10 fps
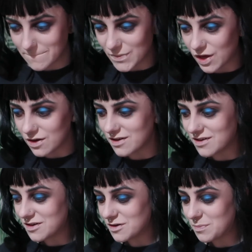
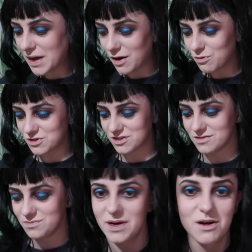Powder.
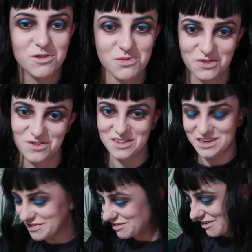Powder will
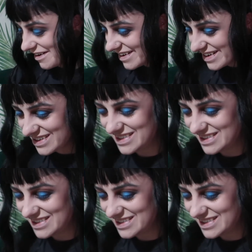save it, right?